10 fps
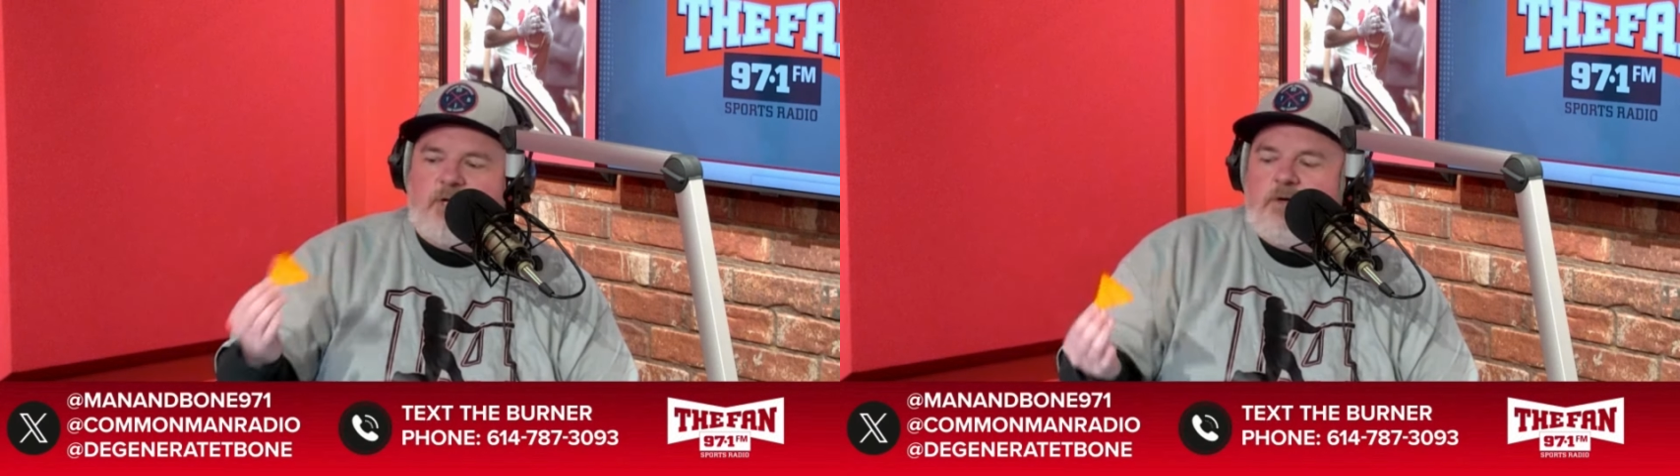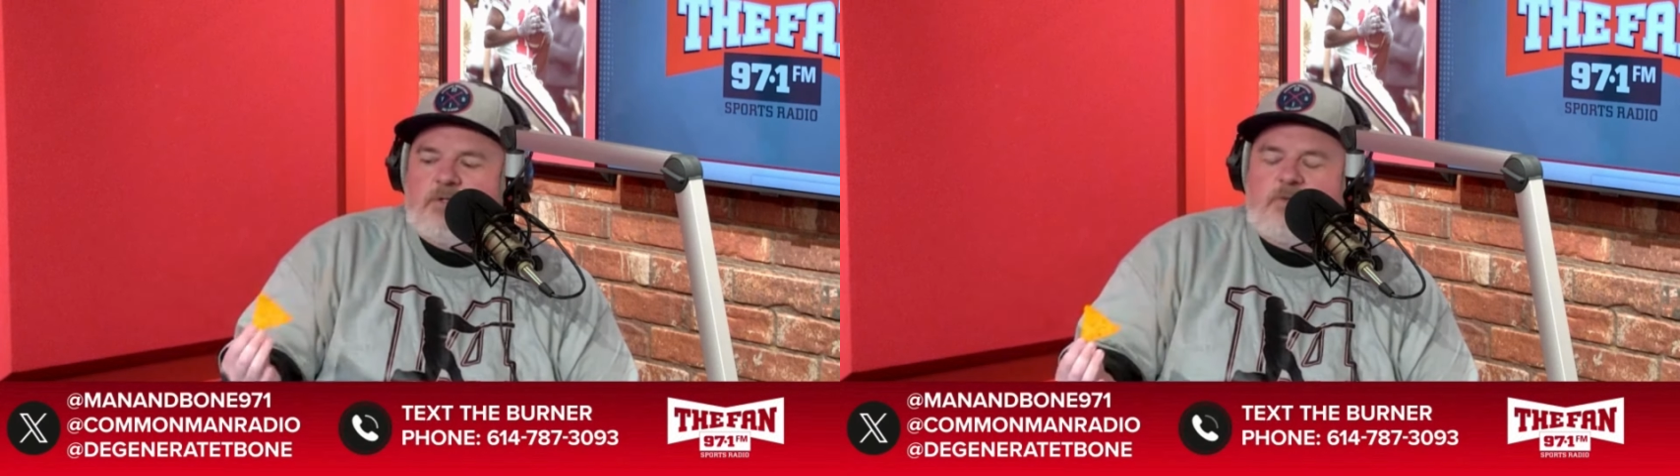
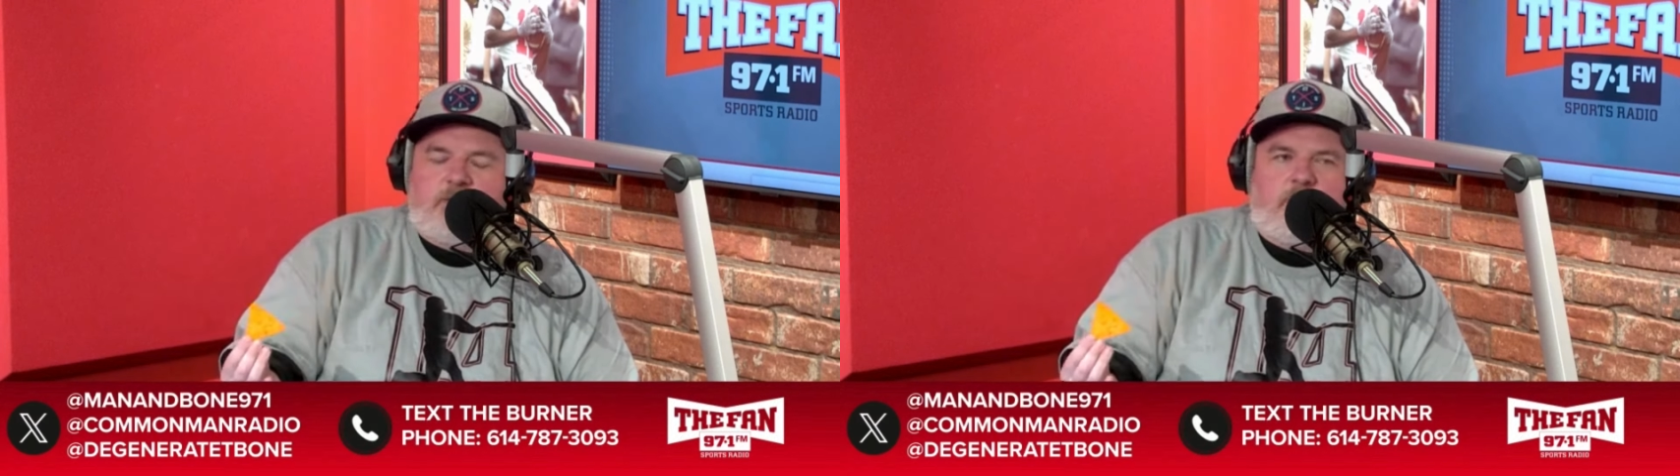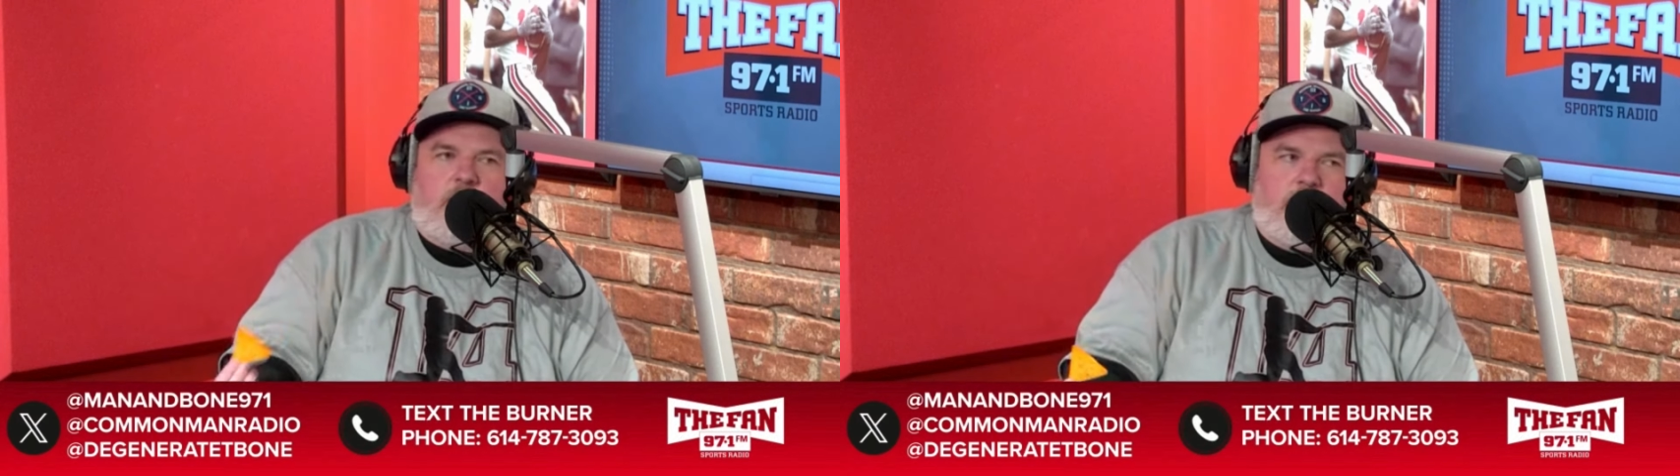which I know is
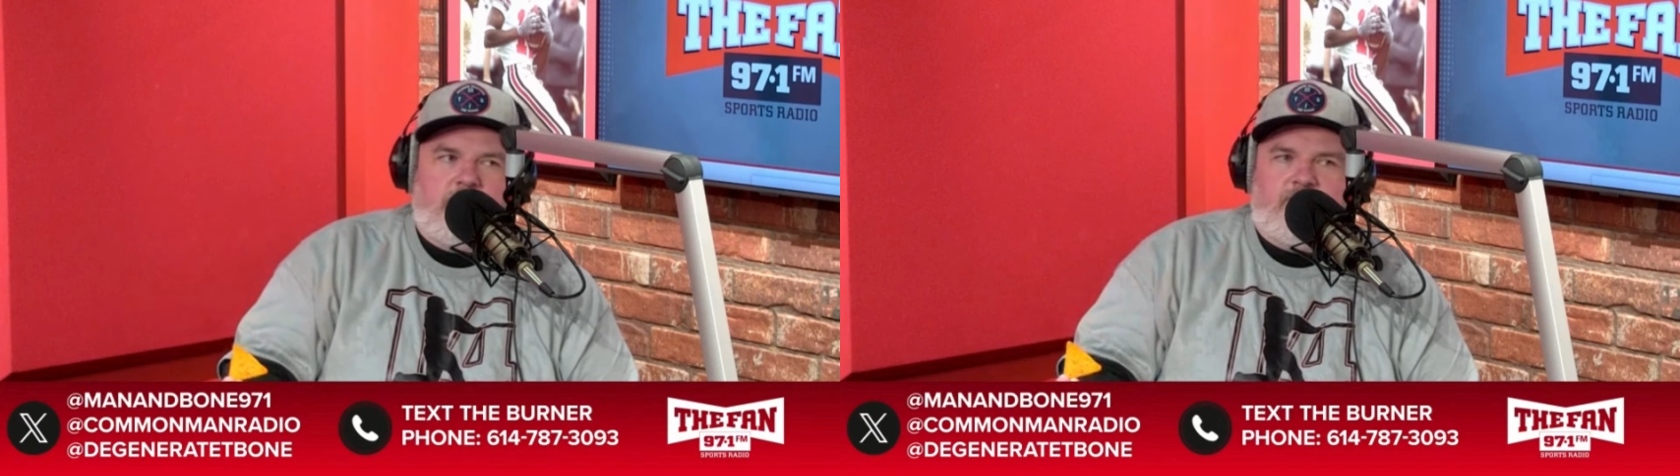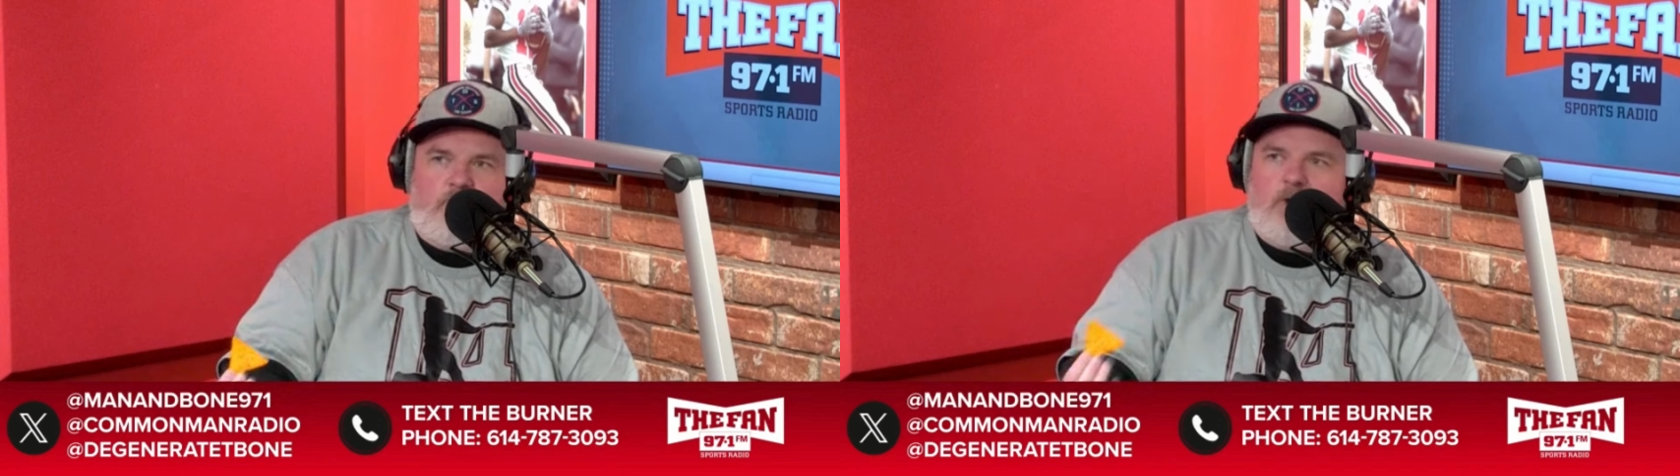what they're
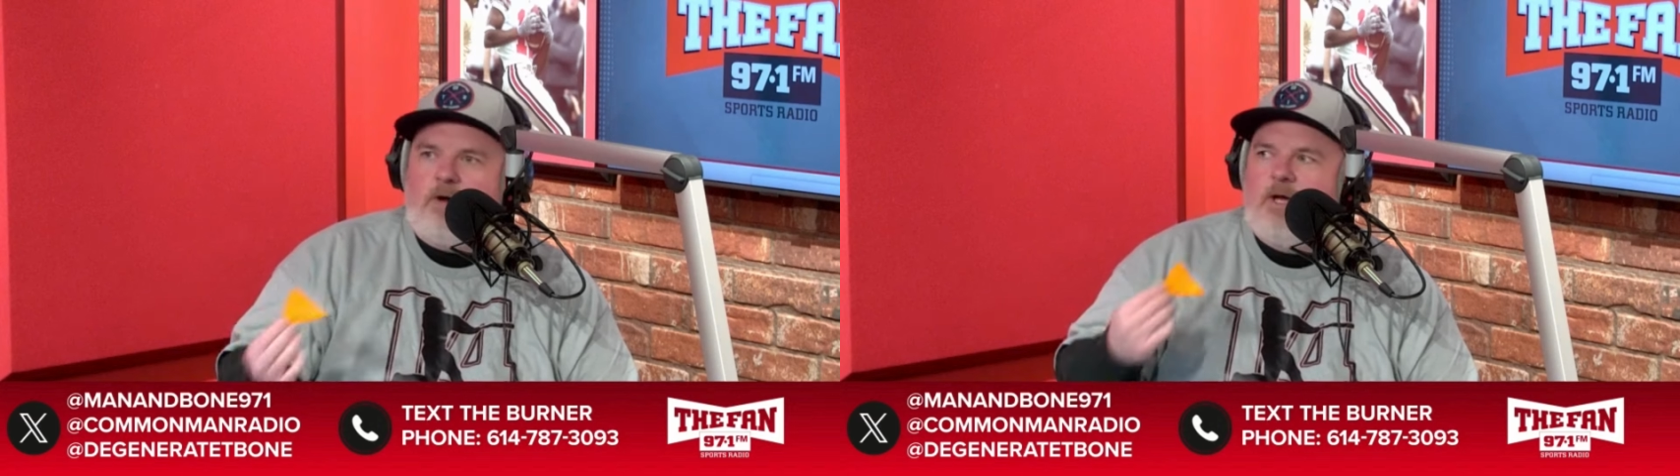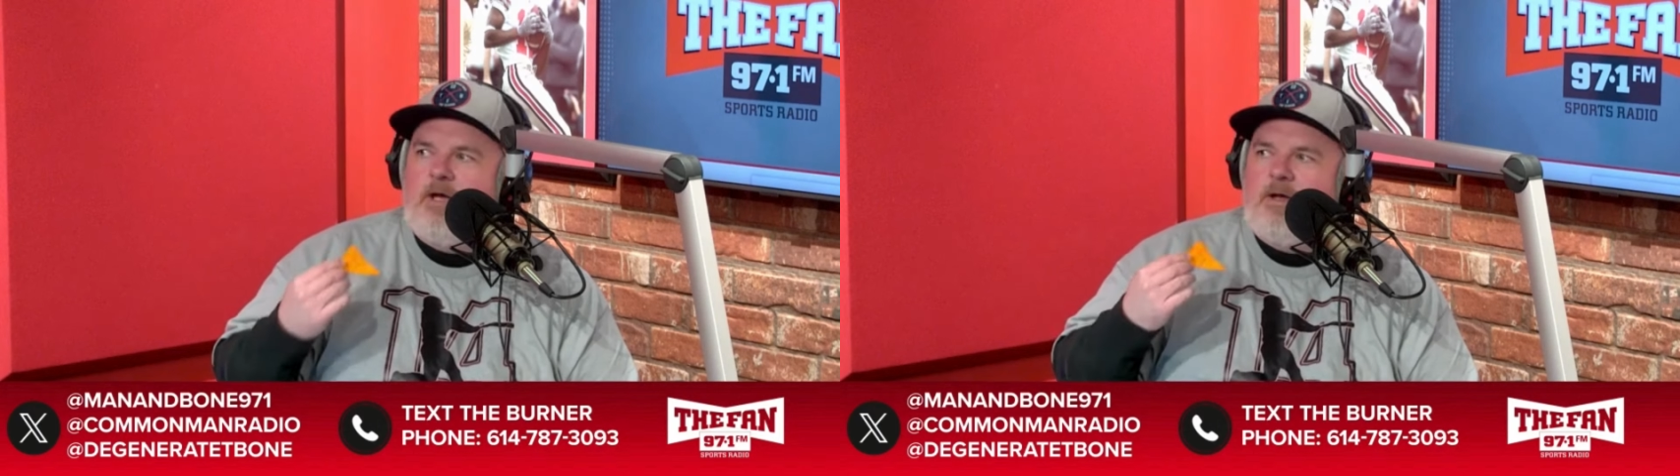going
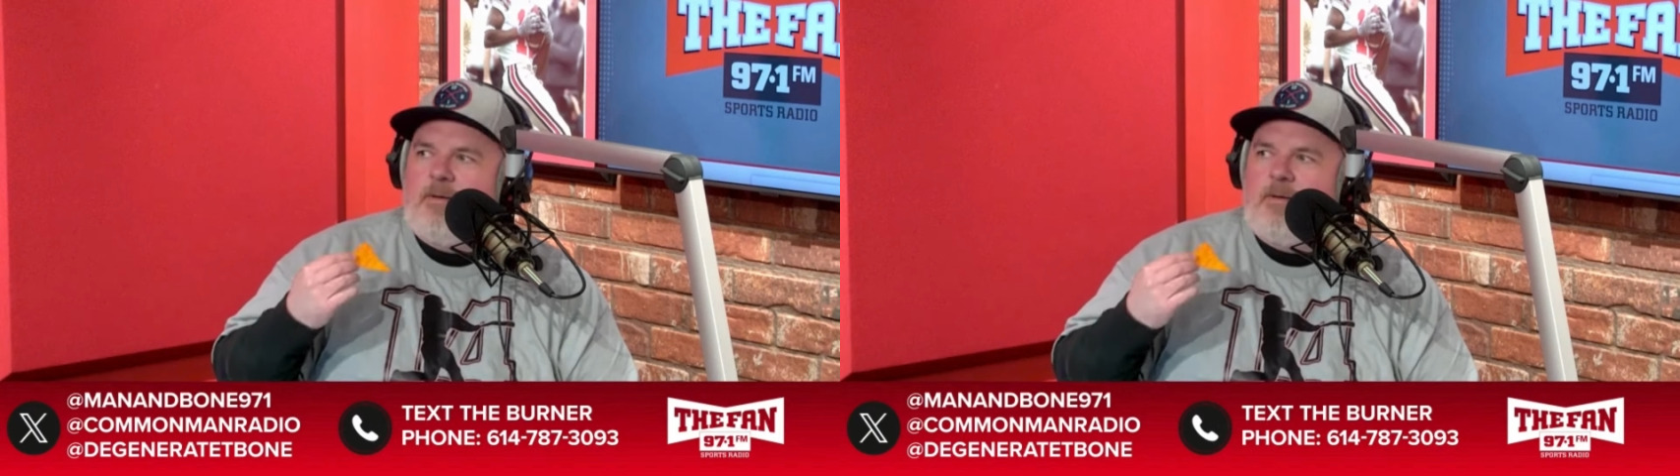for.